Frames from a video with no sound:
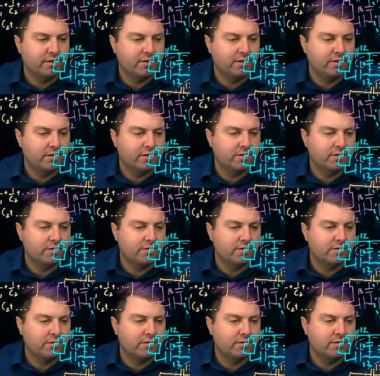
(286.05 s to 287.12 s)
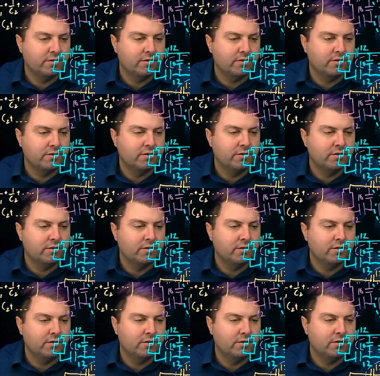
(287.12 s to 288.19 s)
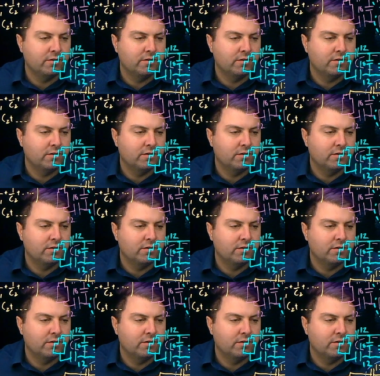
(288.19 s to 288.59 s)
Nothing is said.